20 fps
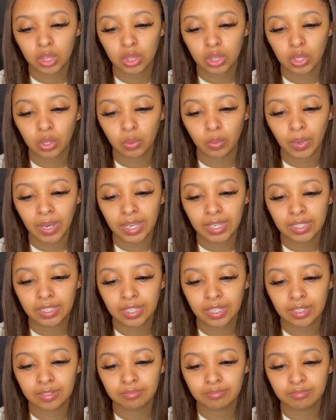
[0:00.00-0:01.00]
the white
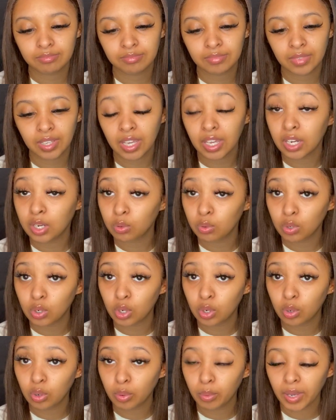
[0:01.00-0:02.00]
and it will
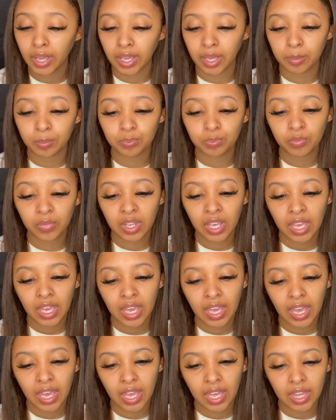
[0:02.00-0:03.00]
go away.
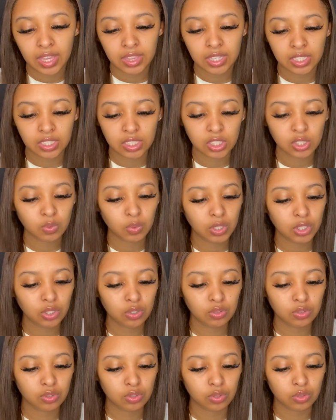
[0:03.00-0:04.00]
And this is when
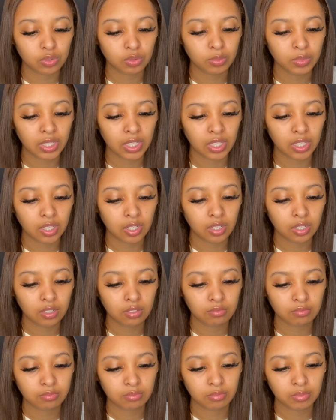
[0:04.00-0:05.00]
you zoom in,
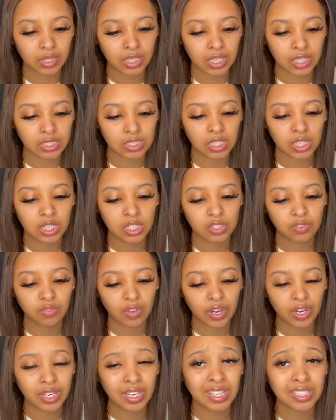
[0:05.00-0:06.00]
because it is
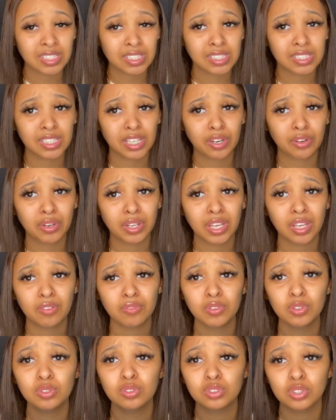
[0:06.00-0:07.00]
very necessary.
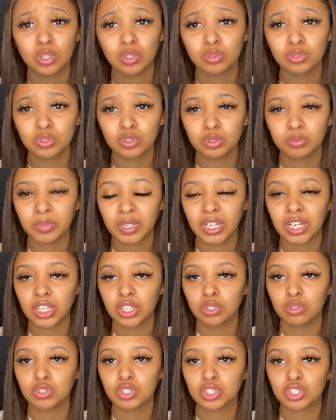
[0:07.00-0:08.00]
If you don't zoom in
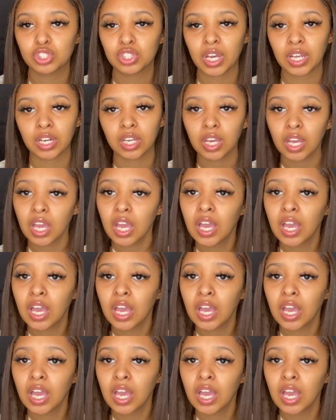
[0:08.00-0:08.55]
and you just try to